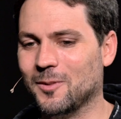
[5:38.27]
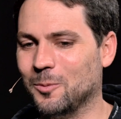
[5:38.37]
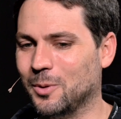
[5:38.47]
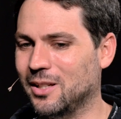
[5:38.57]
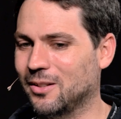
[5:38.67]

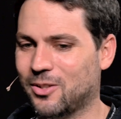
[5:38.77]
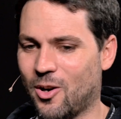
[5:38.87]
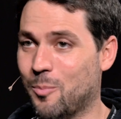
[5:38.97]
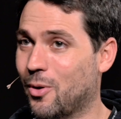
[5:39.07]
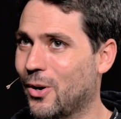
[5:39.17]
We
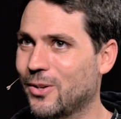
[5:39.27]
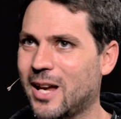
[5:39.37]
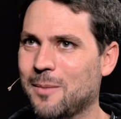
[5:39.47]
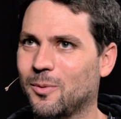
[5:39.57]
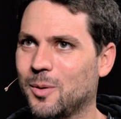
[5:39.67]
started
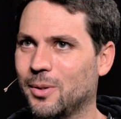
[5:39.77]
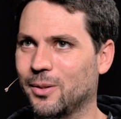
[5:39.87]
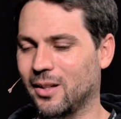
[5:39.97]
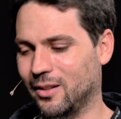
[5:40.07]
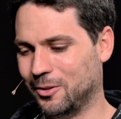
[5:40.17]
prototyping. We
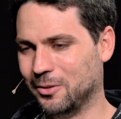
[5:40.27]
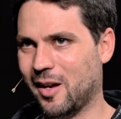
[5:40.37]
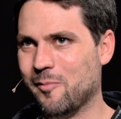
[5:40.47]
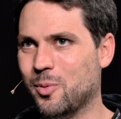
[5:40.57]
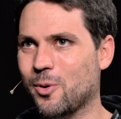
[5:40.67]
built a little
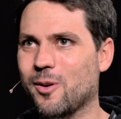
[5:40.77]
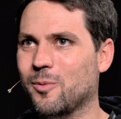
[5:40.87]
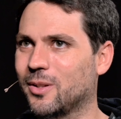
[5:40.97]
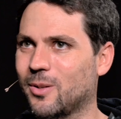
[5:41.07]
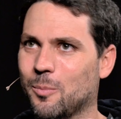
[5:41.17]
dev board.
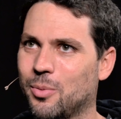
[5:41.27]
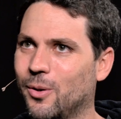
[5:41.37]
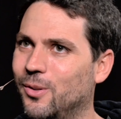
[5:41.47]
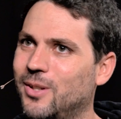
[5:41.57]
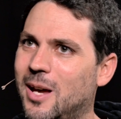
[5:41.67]
We started
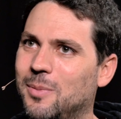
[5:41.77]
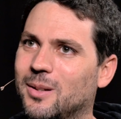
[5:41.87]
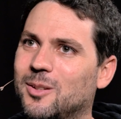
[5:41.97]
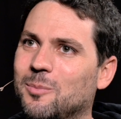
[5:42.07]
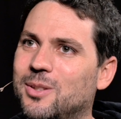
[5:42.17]

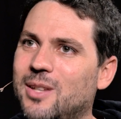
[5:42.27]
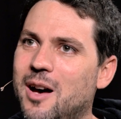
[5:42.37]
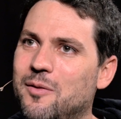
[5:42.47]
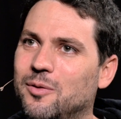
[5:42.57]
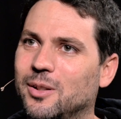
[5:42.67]
prototyping some
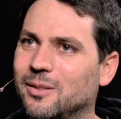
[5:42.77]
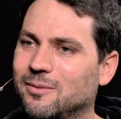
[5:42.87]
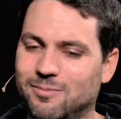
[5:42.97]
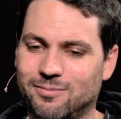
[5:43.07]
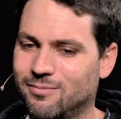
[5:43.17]
stuff. We
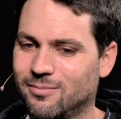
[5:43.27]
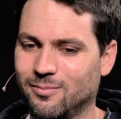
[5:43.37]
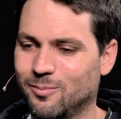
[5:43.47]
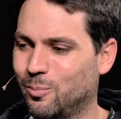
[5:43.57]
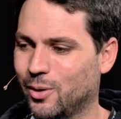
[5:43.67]

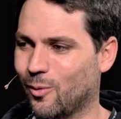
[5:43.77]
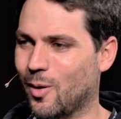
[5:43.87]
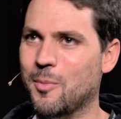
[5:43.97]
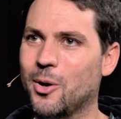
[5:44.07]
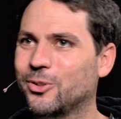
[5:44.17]
put a
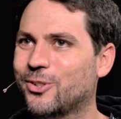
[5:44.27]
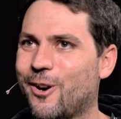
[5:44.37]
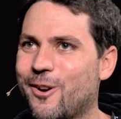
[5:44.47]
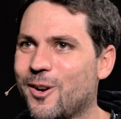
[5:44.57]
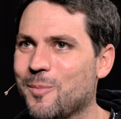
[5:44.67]
remote
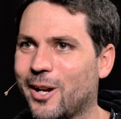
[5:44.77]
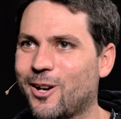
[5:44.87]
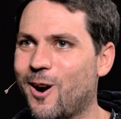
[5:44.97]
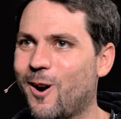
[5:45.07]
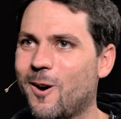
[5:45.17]
starter in my
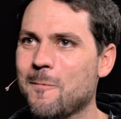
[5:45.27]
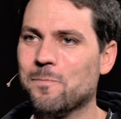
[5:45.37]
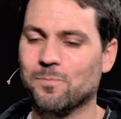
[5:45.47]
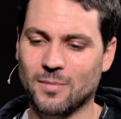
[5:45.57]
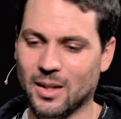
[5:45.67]
car,
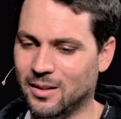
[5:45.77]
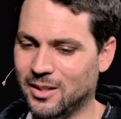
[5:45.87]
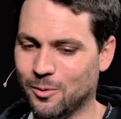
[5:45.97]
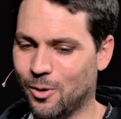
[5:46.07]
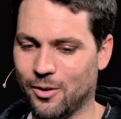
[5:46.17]
and
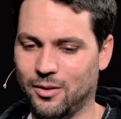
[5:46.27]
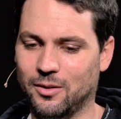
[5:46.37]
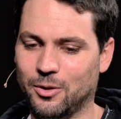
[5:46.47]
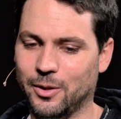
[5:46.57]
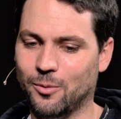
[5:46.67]
he
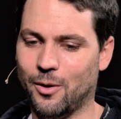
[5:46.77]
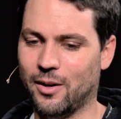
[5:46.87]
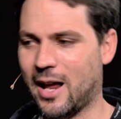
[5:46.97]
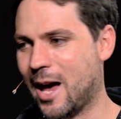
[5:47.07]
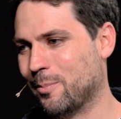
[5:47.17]
wrote
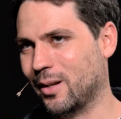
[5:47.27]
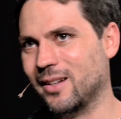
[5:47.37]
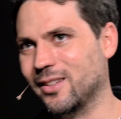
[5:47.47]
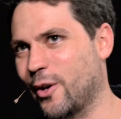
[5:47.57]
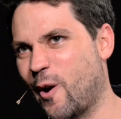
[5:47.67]
an app, and I
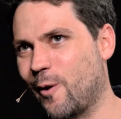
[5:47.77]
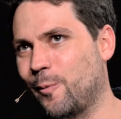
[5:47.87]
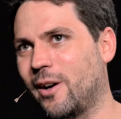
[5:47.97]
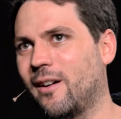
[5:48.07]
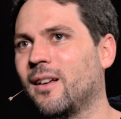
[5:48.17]
did the
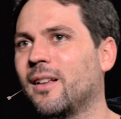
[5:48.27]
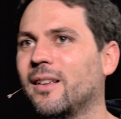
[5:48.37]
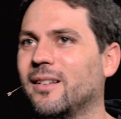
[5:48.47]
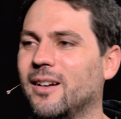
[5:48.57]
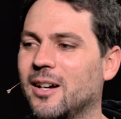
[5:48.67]
hardware.
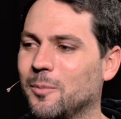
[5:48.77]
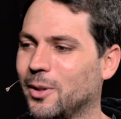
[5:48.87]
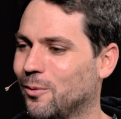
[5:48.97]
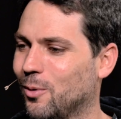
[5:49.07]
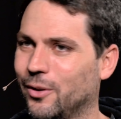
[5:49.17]

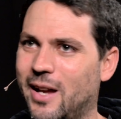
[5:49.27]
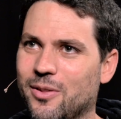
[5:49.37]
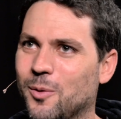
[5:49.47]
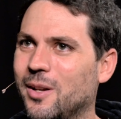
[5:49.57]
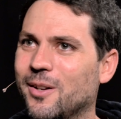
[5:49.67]
We could roll
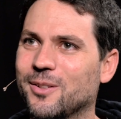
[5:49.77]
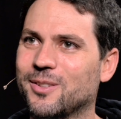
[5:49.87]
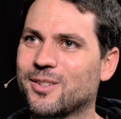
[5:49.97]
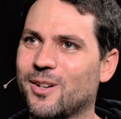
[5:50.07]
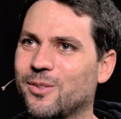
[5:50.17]
down the windows
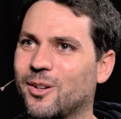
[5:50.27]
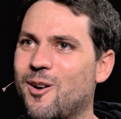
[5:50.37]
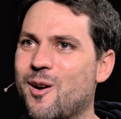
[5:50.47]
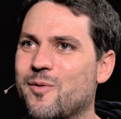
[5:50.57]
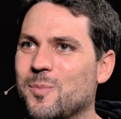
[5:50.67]
and start the
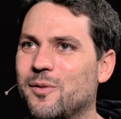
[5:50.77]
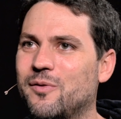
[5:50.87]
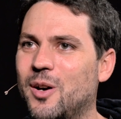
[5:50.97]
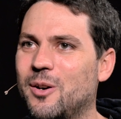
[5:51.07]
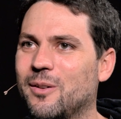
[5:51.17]
car from the
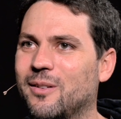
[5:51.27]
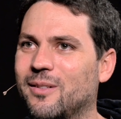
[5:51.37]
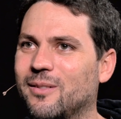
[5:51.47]
phone.